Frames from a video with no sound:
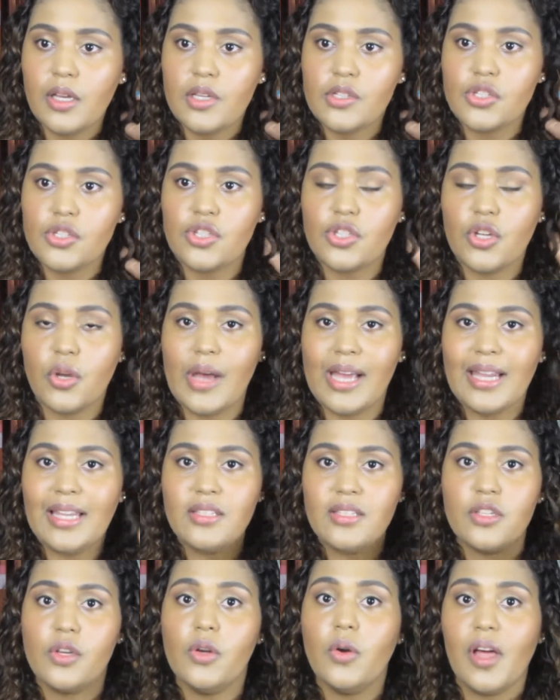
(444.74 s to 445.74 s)
So I
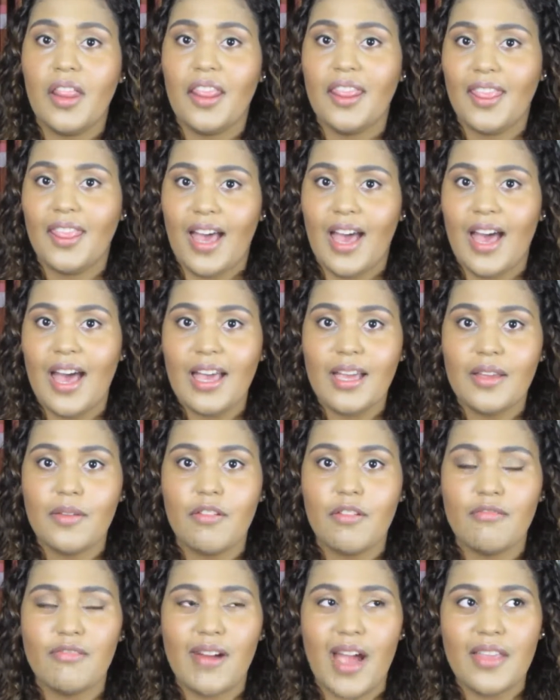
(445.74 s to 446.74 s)
like to go on that
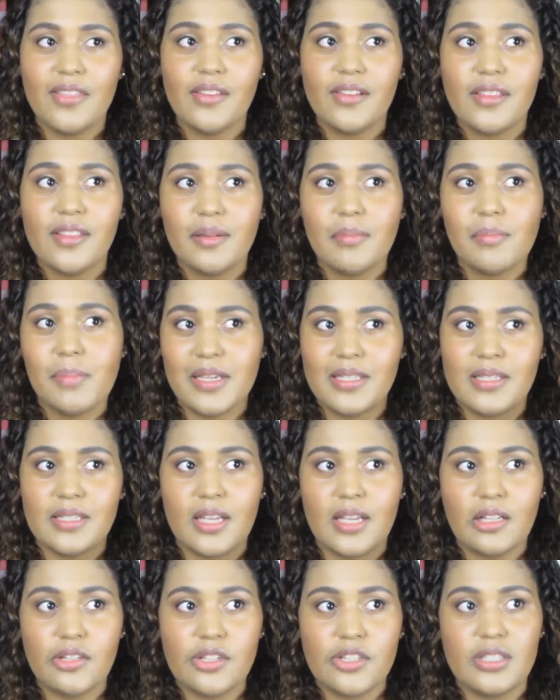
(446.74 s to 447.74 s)
rather than
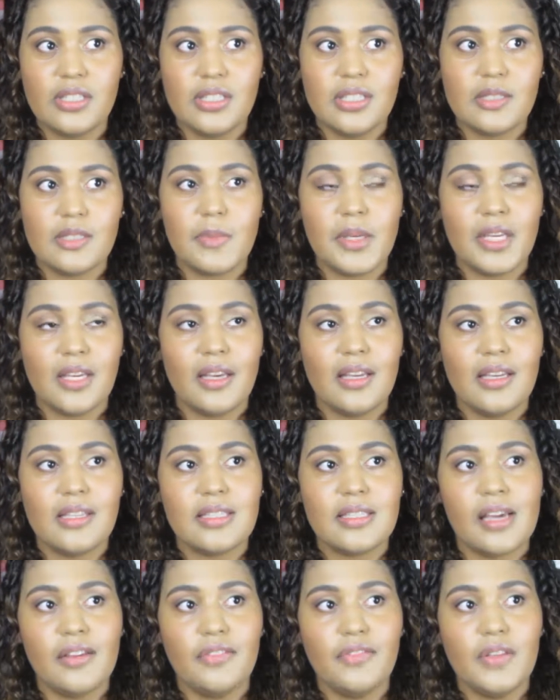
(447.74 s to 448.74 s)
bestsellers list,
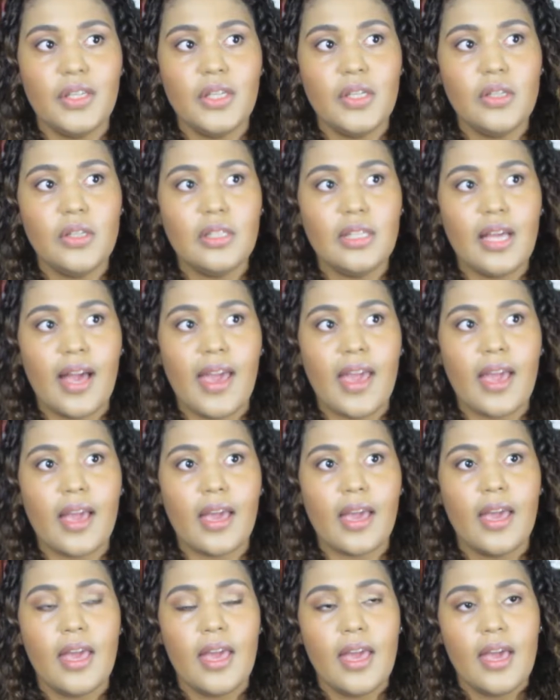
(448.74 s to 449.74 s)
because I feel like
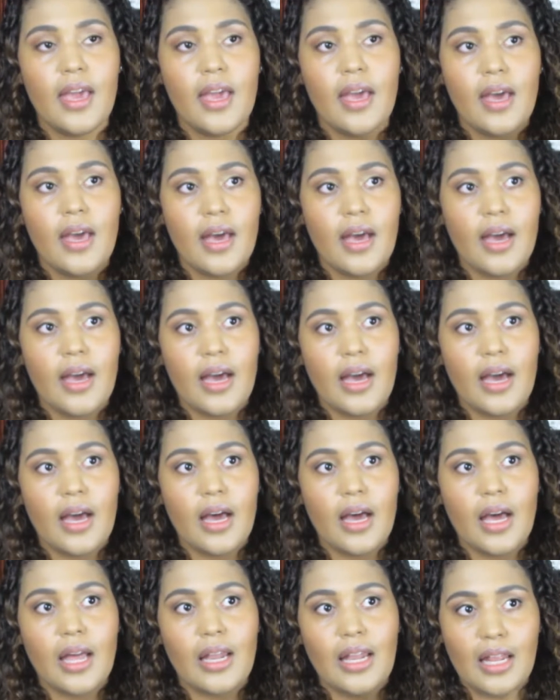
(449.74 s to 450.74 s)

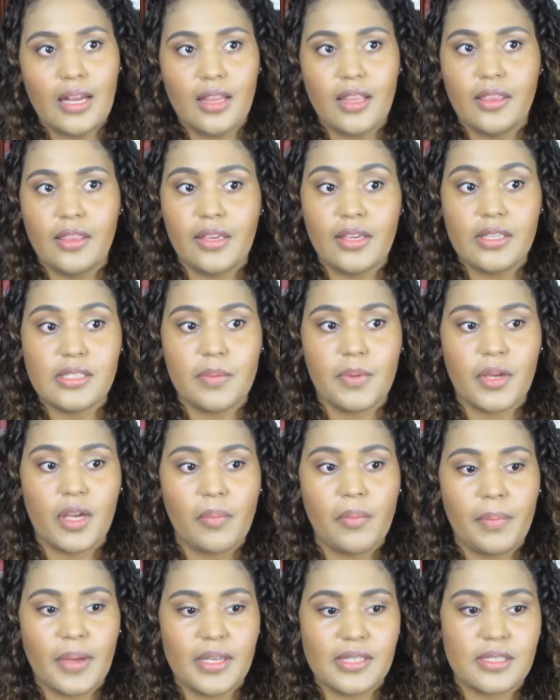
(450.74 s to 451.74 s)
a lot of the things that
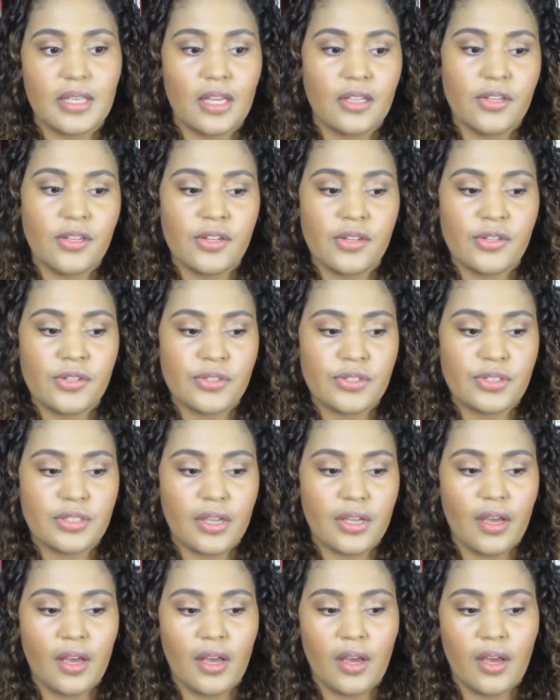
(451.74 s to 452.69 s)
become bestsellers